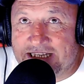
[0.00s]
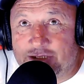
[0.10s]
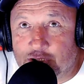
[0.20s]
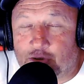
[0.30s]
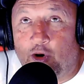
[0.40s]
He
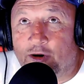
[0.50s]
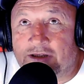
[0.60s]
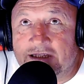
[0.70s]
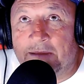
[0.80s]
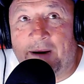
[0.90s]
just
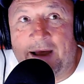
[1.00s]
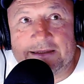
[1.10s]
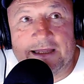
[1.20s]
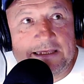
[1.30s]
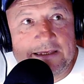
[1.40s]
walked in the
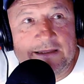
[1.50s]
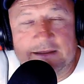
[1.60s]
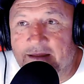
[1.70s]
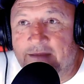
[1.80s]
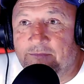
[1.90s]
pad, like,
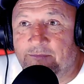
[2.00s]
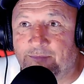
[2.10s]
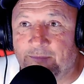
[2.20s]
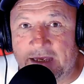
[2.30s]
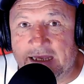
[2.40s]
and,
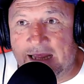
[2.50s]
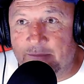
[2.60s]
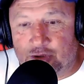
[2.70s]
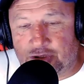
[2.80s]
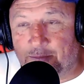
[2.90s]
and me and him
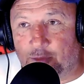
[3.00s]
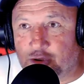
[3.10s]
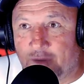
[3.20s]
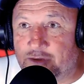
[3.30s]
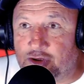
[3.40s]
used to
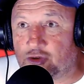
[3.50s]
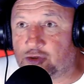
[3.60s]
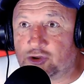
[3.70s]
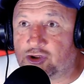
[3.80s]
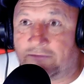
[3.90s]
buzz off each other because
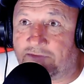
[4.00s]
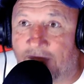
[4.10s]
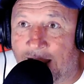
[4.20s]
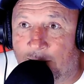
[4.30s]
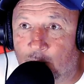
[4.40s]
we used to have
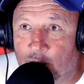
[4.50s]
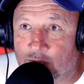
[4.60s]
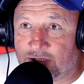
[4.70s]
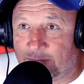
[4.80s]
fat wars.